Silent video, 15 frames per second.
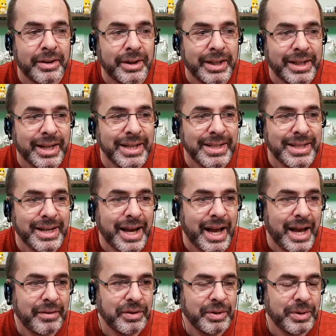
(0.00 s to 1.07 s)
Nice to
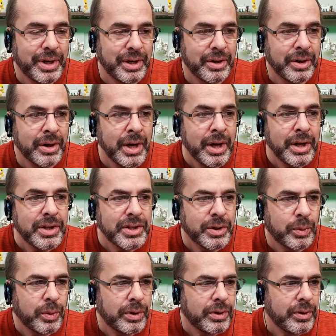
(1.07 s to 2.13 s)
have you here. So
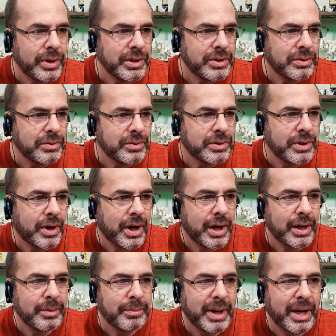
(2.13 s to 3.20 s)
we're going to
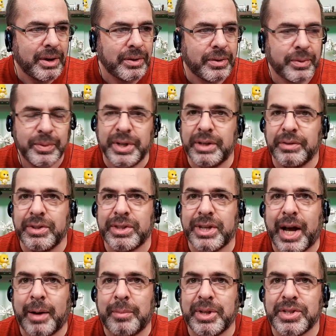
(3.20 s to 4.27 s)
talk about 3 different
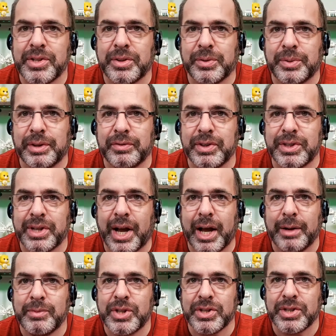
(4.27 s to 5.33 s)
topics at 3 different
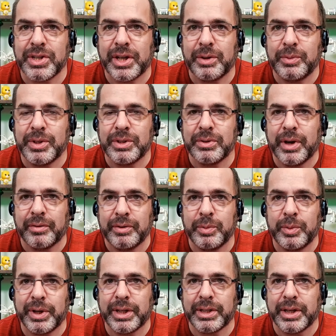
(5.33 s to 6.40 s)
times, just like we do every
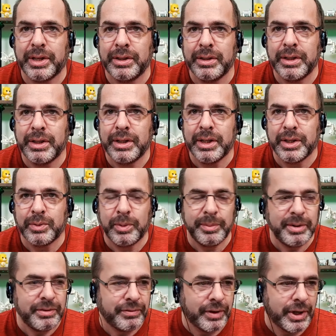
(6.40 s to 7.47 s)
weekday. It will
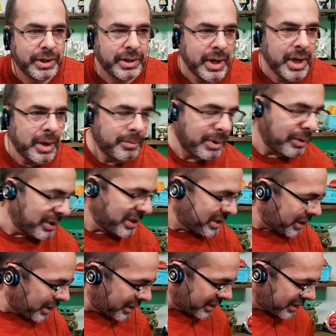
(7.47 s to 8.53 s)
be fun. But we
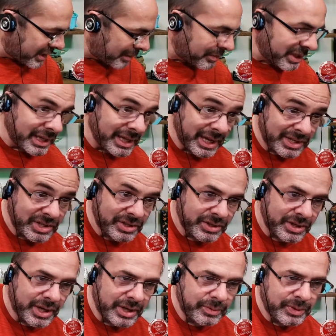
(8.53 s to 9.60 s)
started something
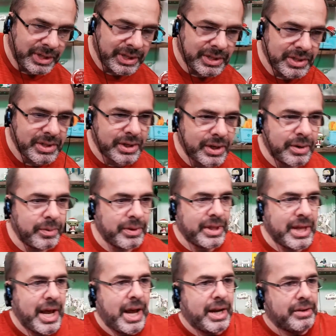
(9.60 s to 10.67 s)
yesterday, and we need to start with
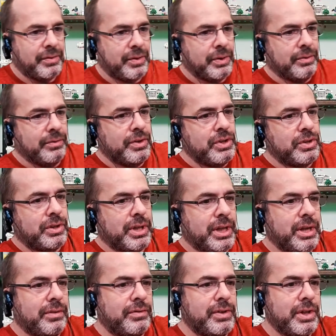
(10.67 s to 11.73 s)
that. If you're visually
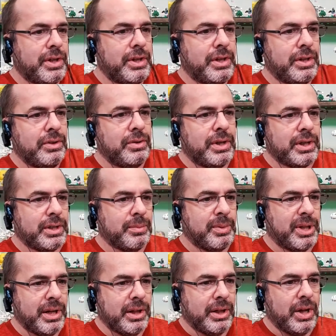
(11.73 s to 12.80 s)
gifted, you get to
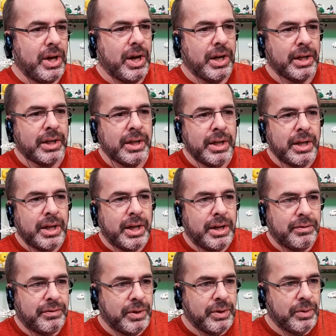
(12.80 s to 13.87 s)
play along.
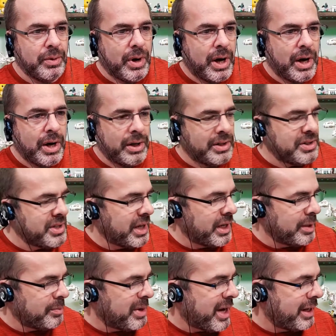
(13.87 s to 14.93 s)
If you are listening on
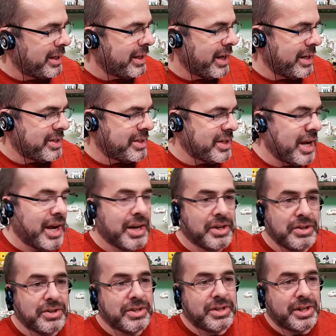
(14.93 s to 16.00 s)
the podcast side,
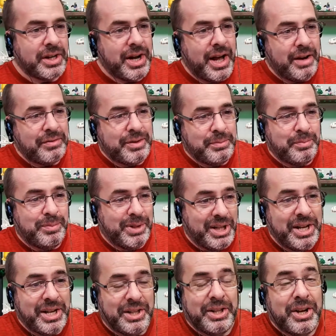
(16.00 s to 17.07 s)
you're just going to have to
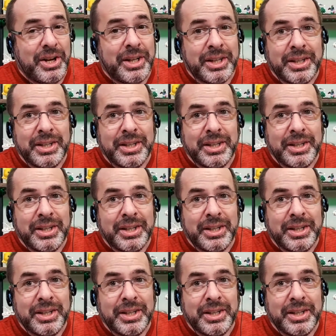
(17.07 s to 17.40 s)
play along.